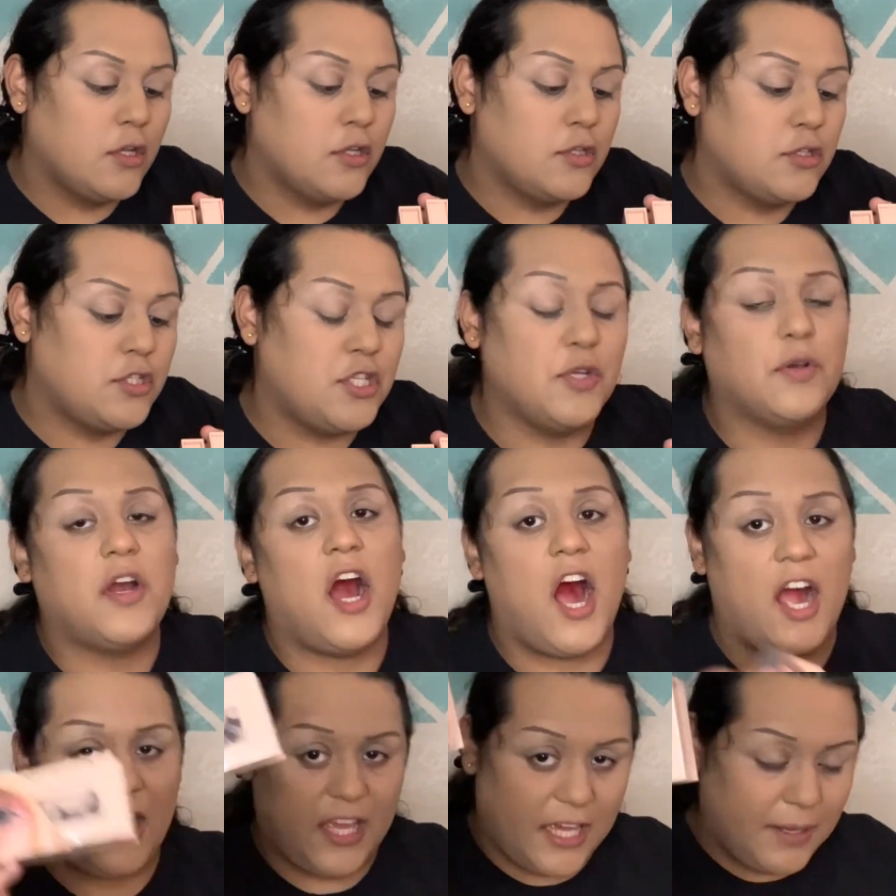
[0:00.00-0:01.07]
Too
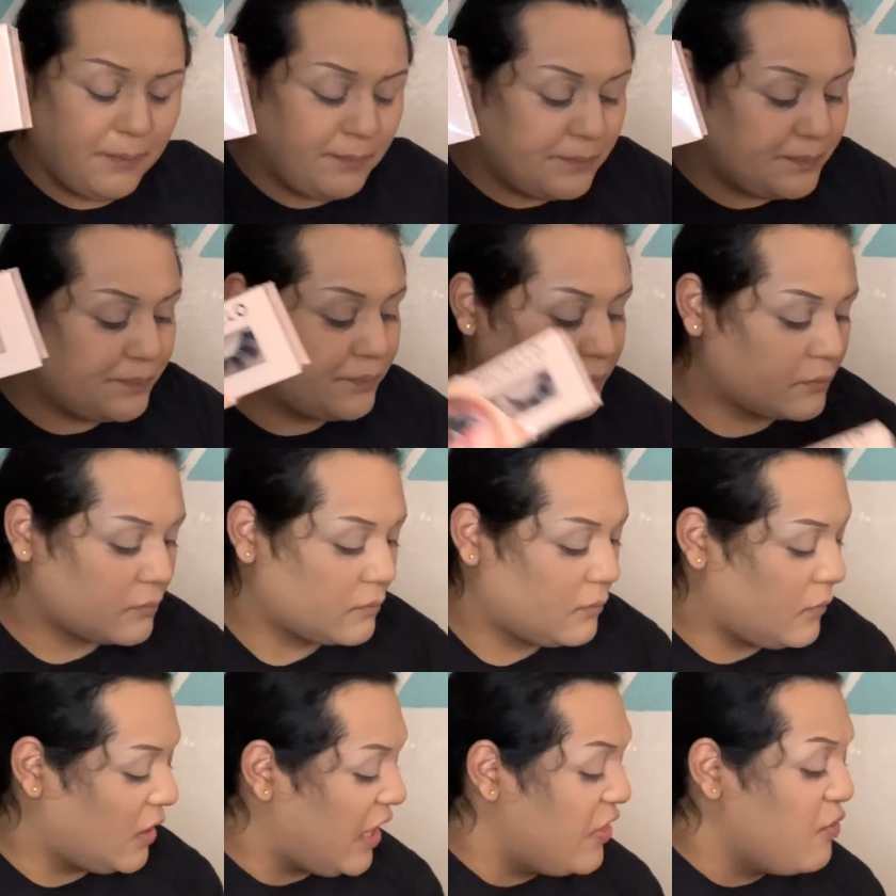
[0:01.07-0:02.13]
Cocky.
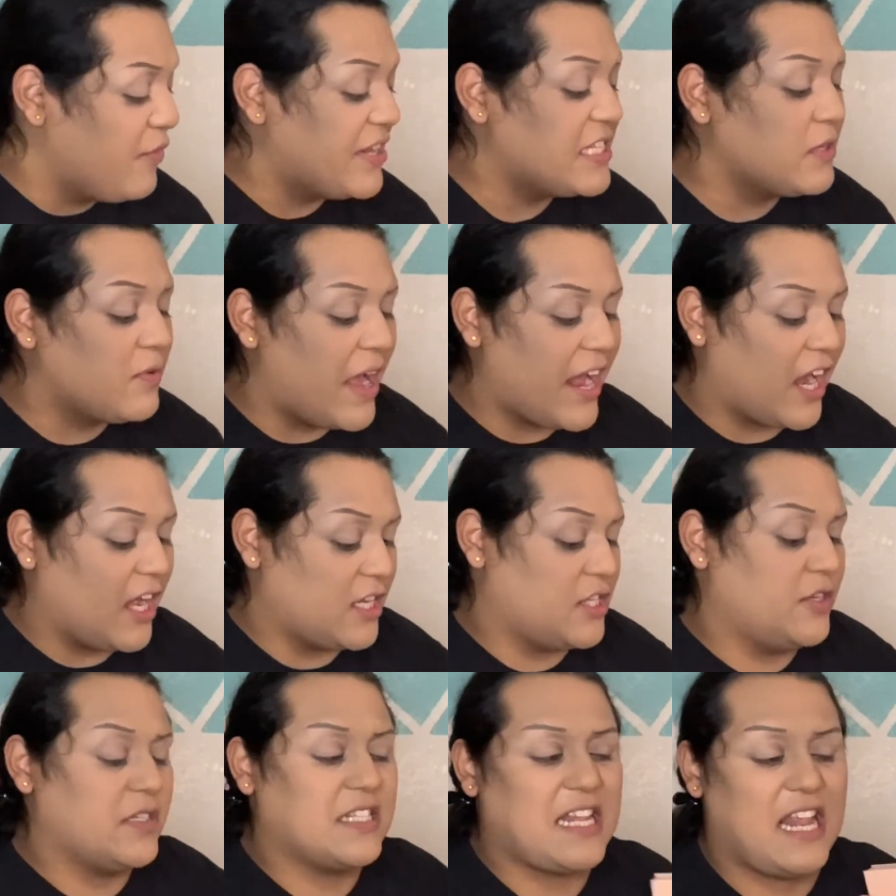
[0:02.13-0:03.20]
And the reason why I got
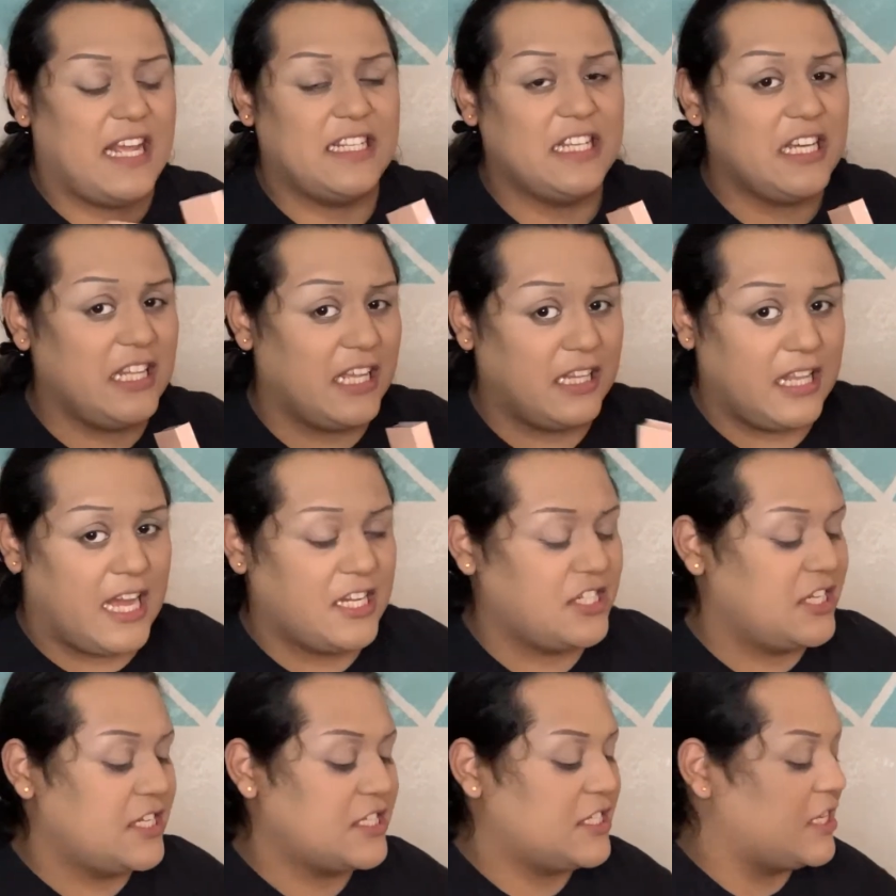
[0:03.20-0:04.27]
2 is because I like to collect
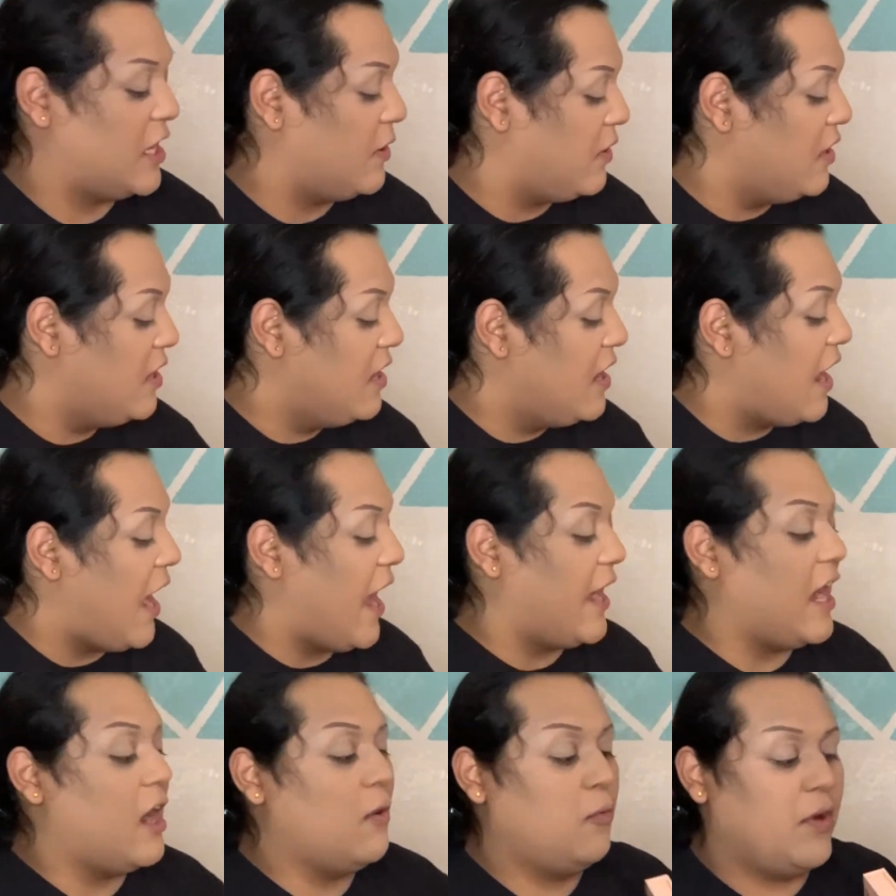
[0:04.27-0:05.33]
lashes. So I
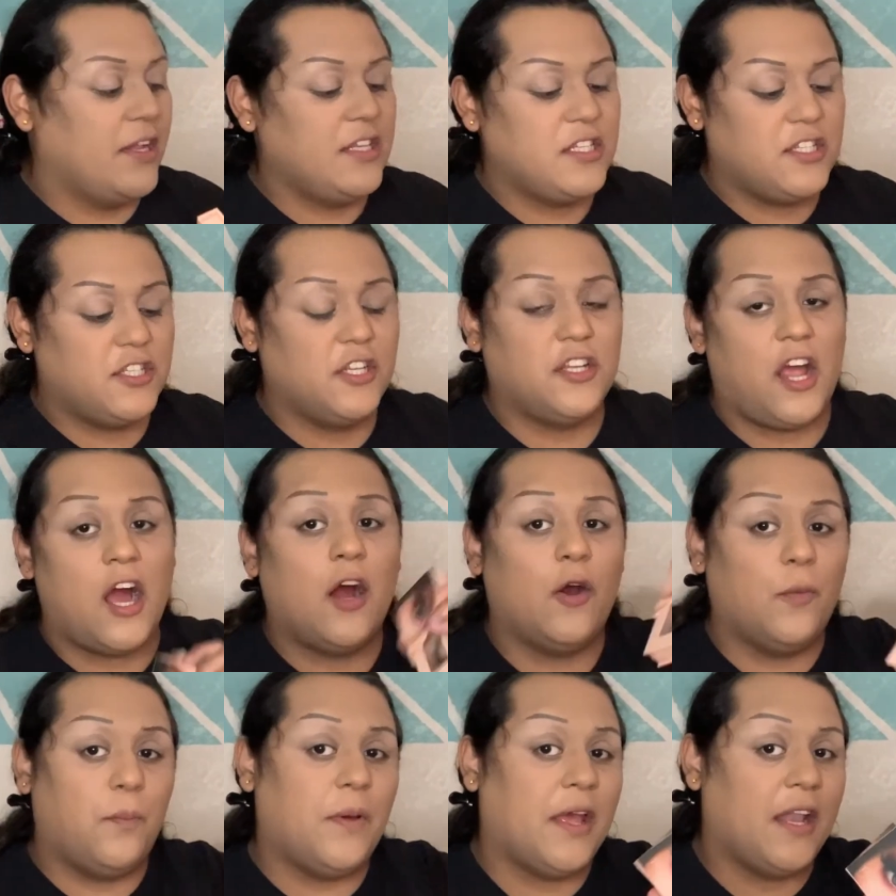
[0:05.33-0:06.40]
got ones to not
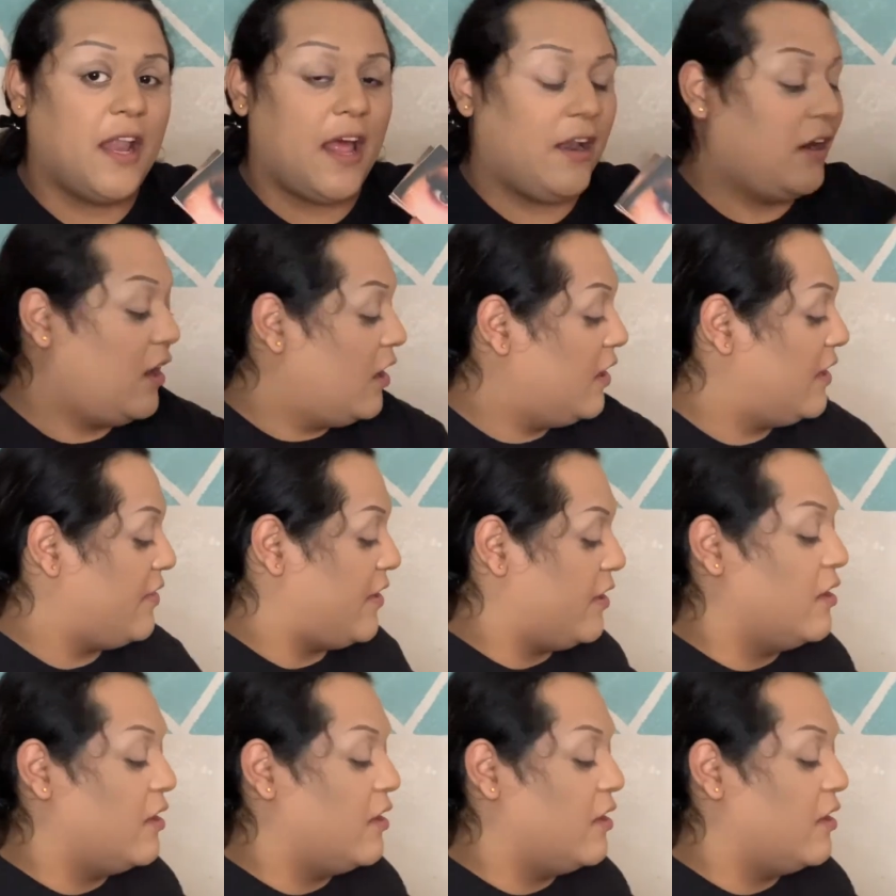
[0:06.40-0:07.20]
open at all and then